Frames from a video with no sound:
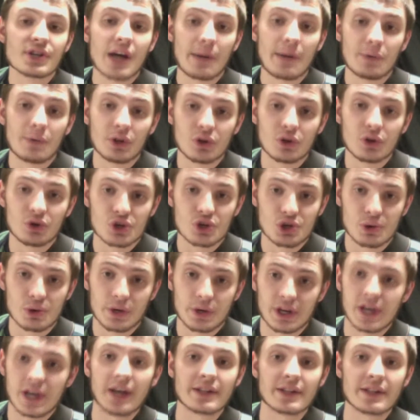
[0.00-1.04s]
couple little
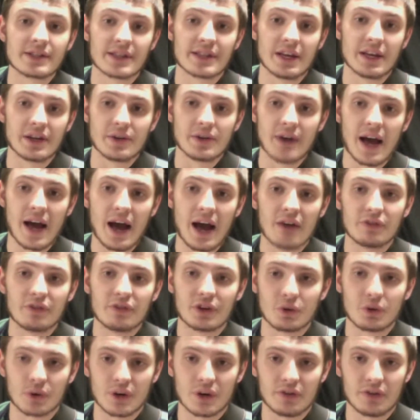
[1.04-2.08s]
shortcuts that you have
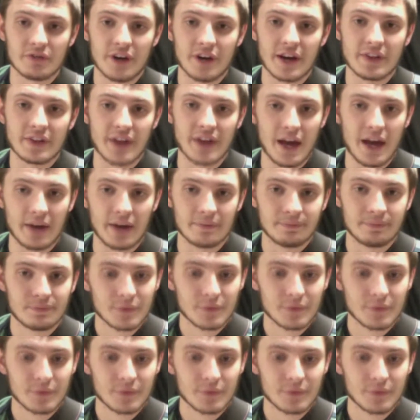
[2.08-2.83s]
in order to find that.